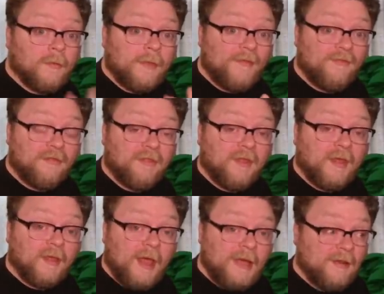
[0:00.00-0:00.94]
That's a
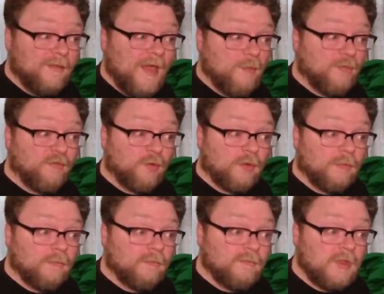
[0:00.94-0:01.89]
thing. I did that
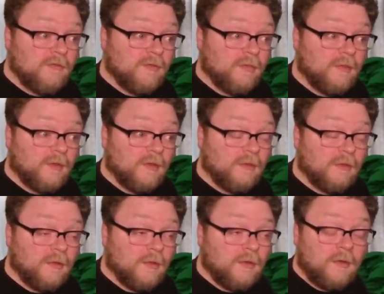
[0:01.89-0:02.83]
before even the
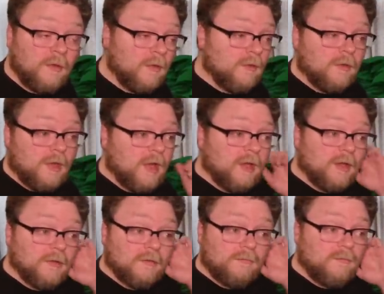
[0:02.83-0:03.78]

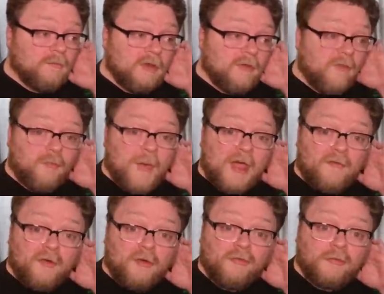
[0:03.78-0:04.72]
Into the
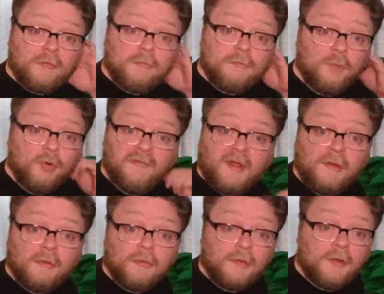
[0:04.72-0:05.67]
Spider-Verse
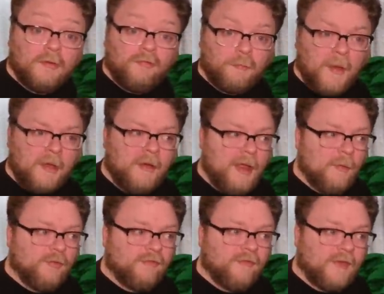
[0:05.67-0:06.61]
movie, because
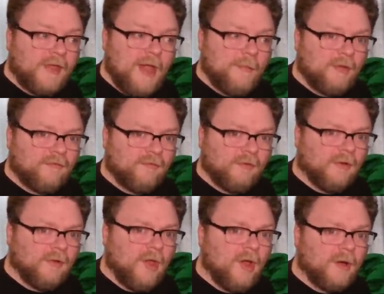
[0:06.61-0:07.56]
Spider-Ham was in the comics for
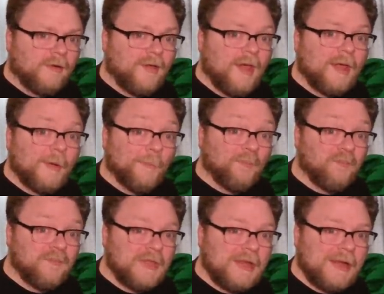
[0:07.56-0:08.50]
a long time,
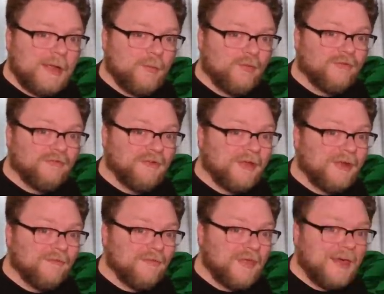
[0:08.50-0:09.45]
and I was a
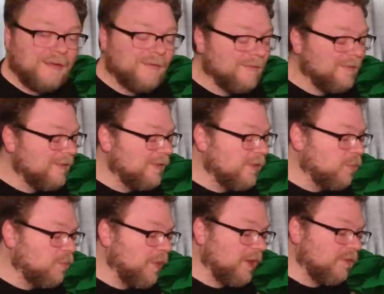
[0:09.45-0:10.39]
fan of that.
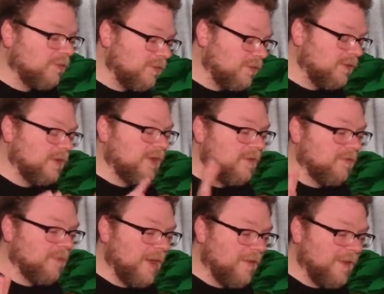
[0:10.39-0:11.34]
But
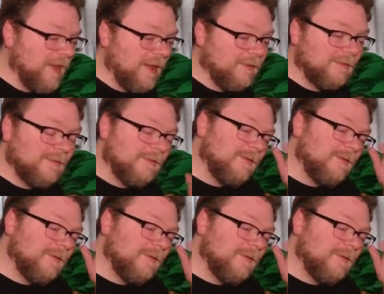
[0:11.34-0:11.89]
enough about that.